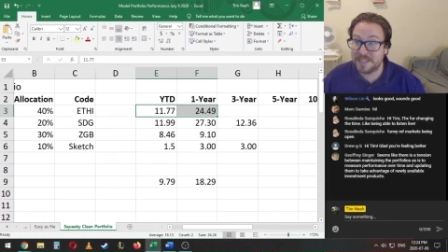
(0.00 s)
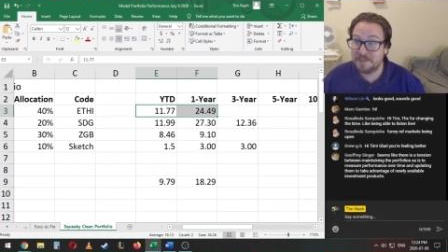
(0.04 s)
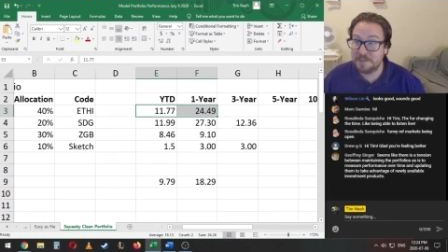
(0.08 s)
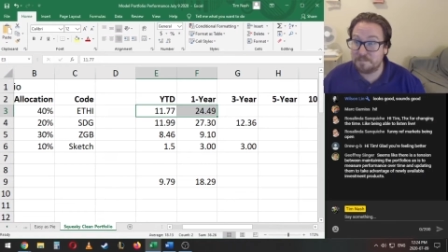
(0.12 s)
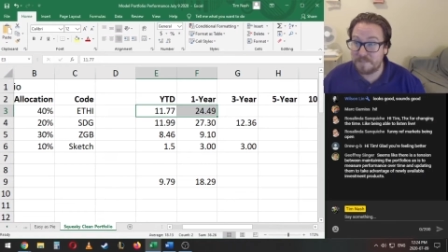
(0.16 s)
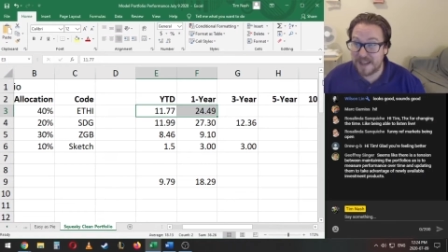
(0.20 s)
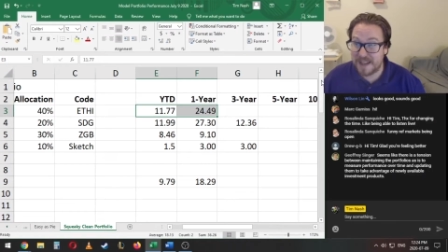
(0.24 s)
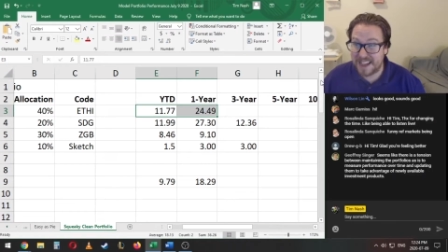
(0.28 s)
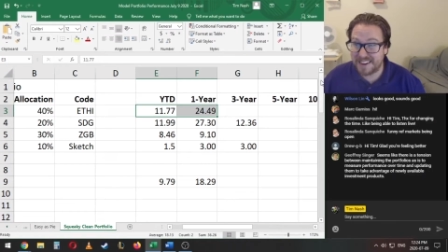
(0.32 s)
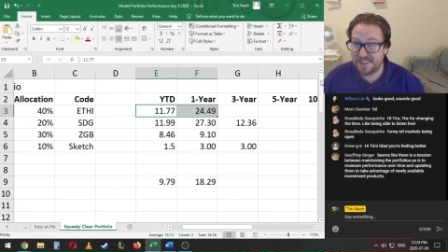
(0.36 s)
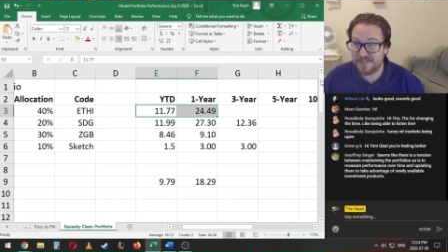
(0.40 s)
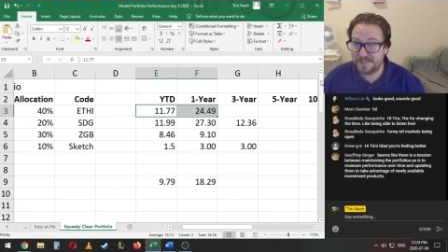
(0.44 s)

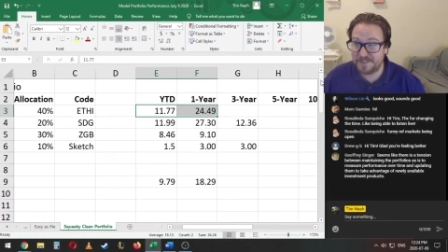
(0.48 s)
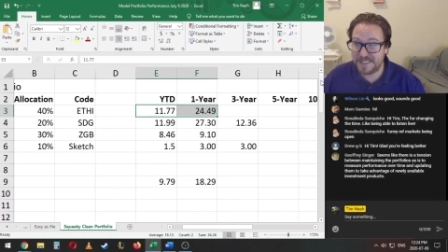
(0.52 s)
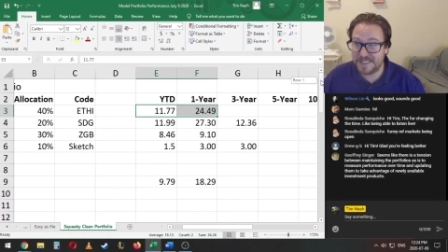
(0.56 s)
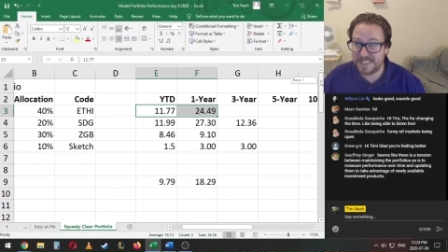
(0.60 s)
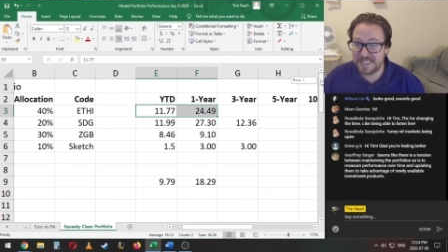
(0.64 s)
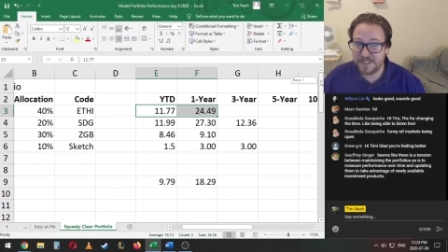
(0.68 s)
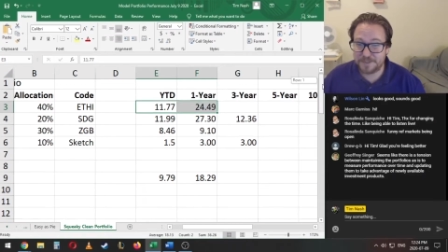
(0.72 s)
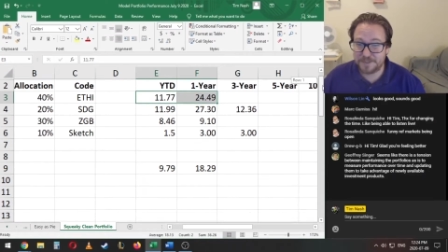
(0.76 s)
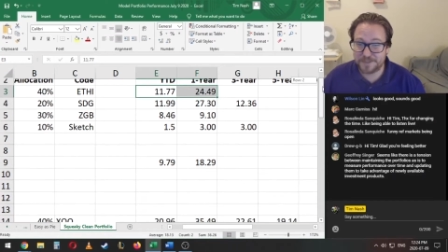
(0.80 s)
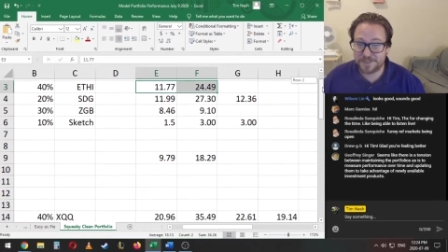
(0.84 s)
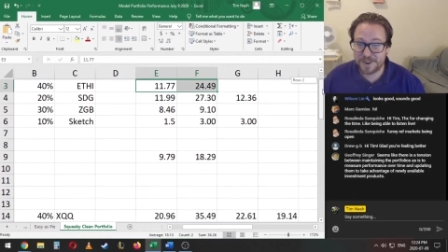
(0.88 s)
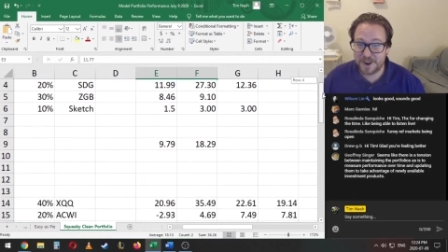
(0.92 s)

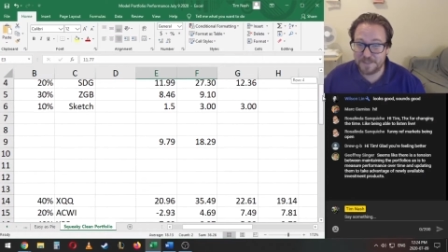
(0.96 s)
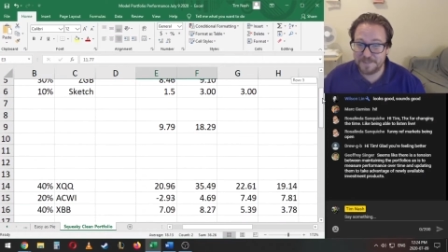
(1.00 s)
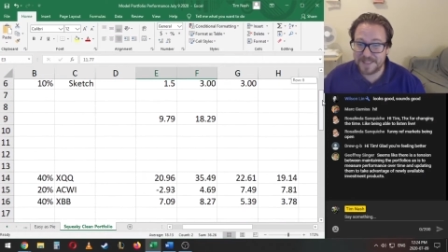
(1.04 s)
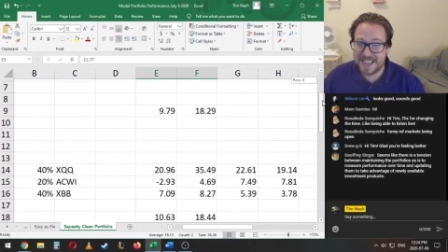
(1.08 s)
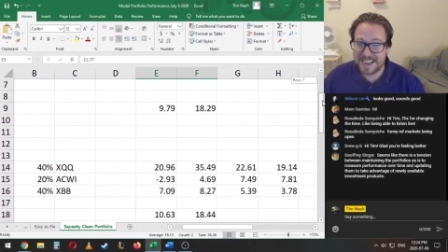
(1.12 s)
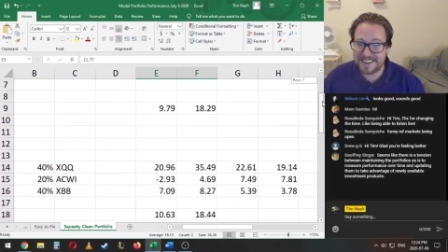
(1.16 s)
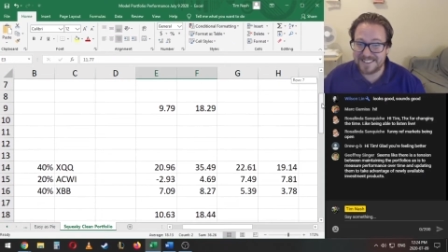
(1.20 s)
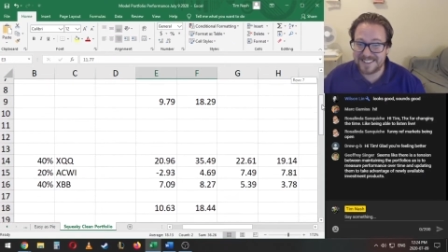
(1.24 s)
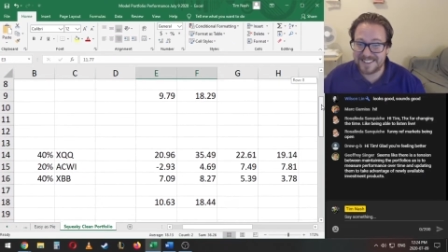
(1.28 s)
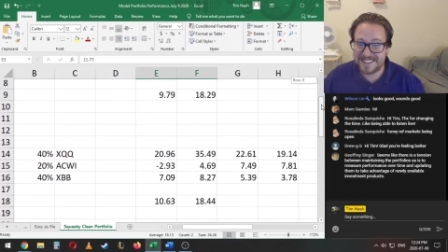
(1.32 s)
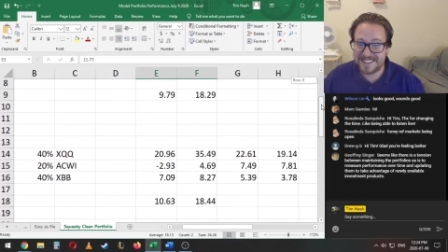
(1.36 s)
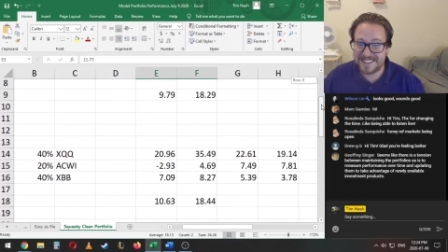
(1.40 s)
benefited from
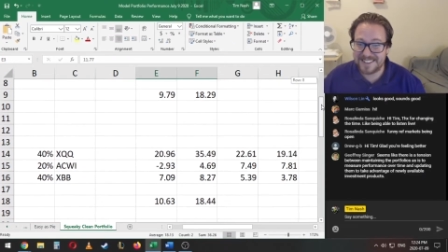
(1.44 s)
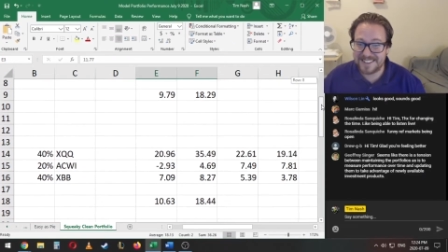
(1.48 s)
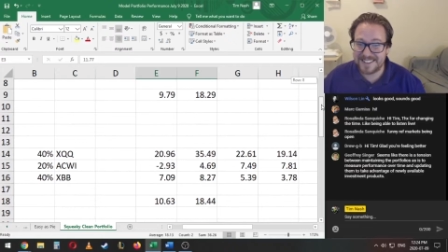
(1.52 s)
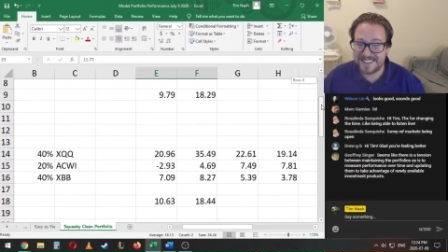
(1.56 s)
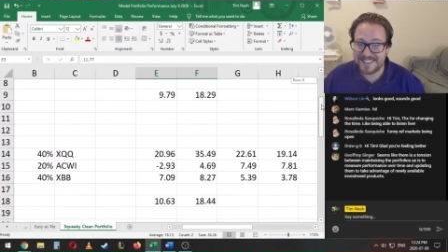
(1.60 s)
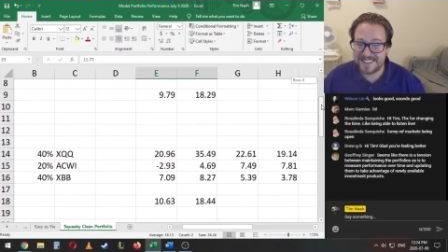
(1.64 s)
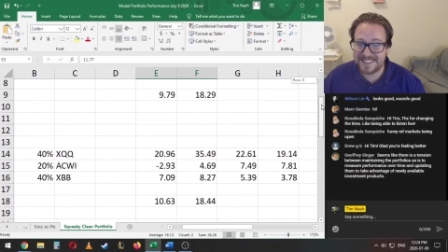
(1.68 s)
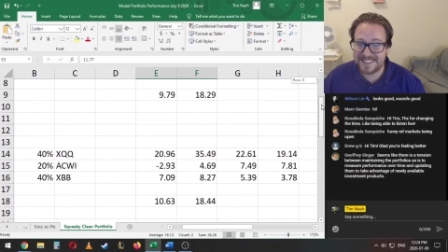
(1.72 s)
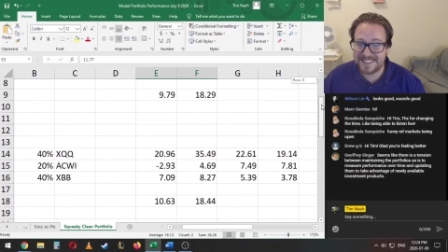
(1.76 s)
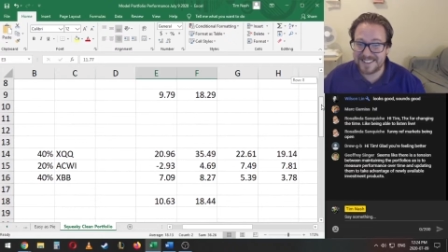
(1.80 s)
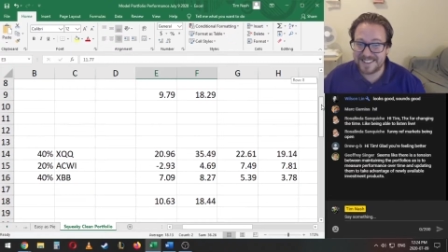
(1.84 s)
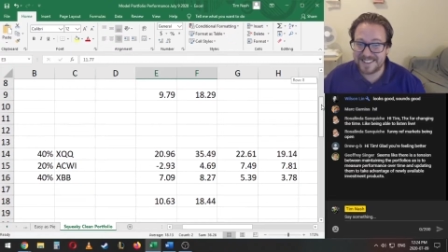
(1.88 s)
that tech
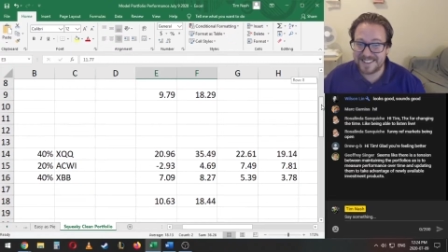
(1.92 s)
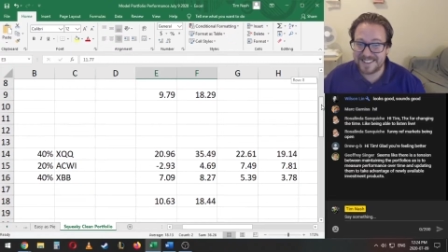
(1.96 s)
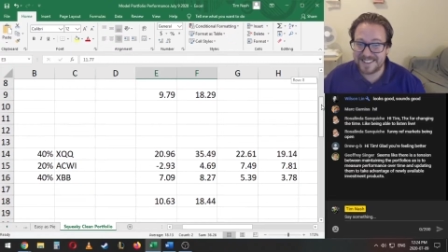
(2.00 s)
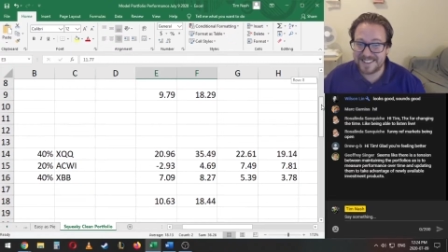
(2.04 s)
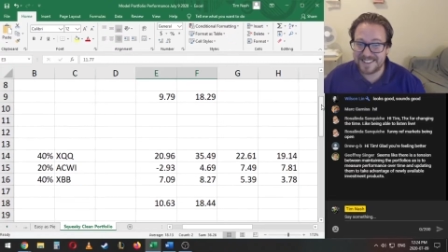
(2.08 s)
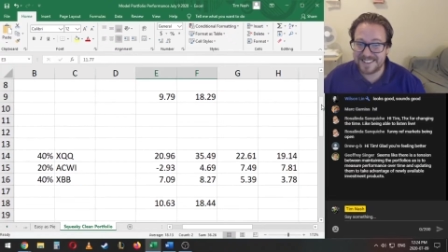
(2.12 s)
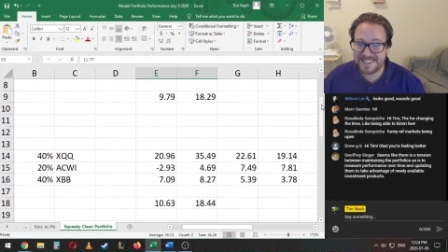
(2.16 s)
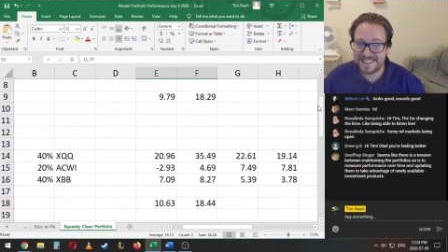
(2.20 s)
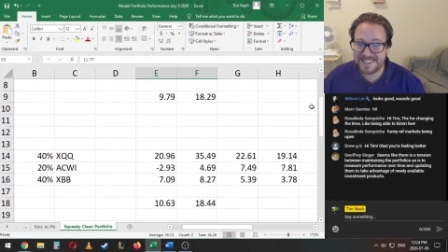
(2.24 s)
allocation.